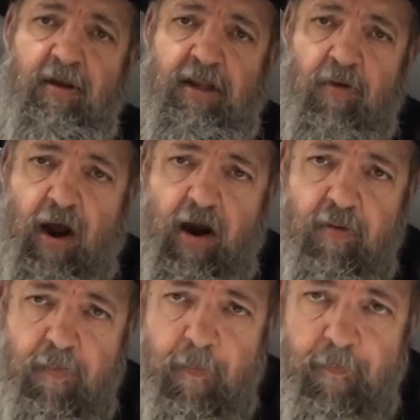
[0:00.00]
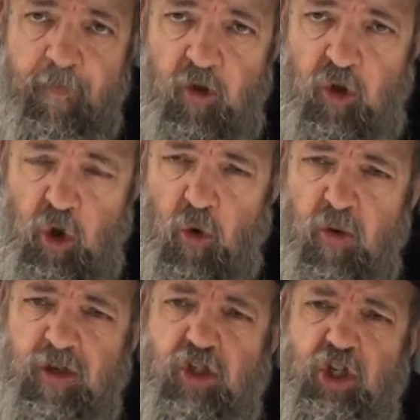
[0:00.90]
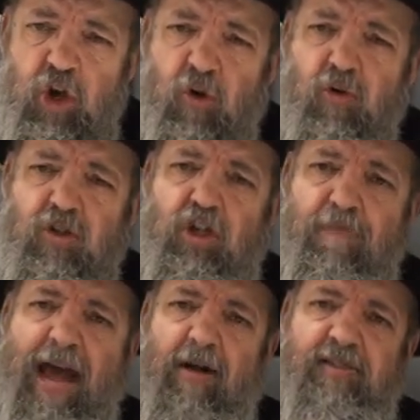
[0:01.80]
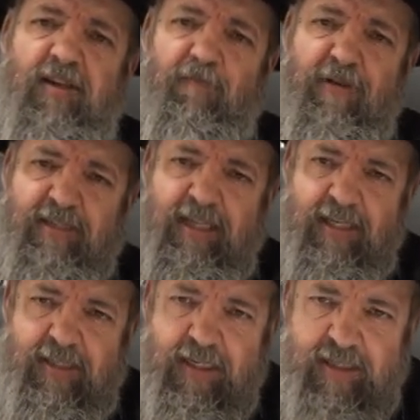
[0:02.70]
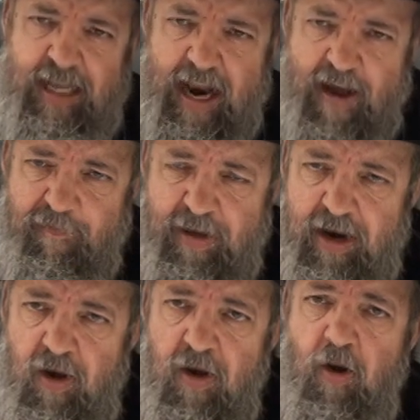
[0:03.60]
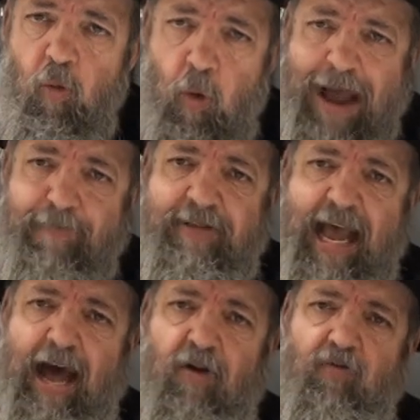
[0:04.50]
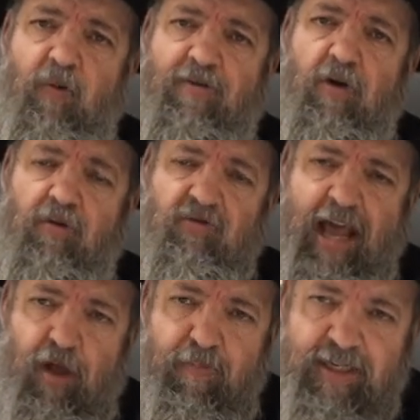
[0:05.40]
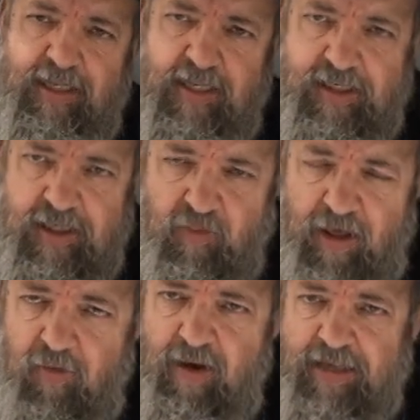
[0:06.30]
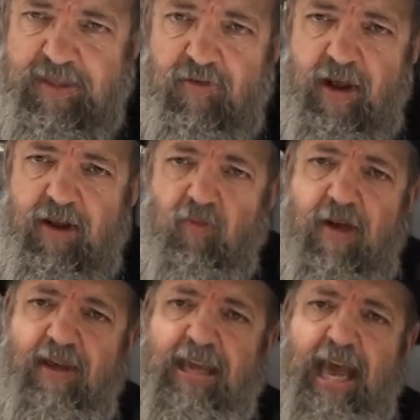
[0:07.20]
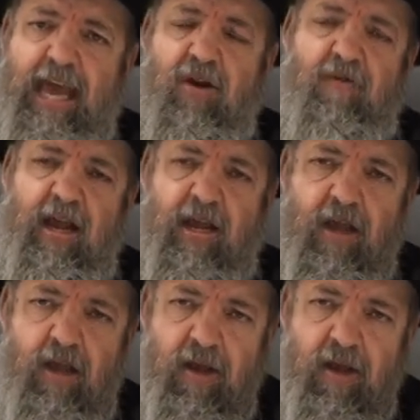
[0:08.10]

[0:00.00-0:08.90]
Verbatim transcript: There are huge, huge amounts of businesses that have been wiped out, whether hotel businesses, whether restaurant, whether catering.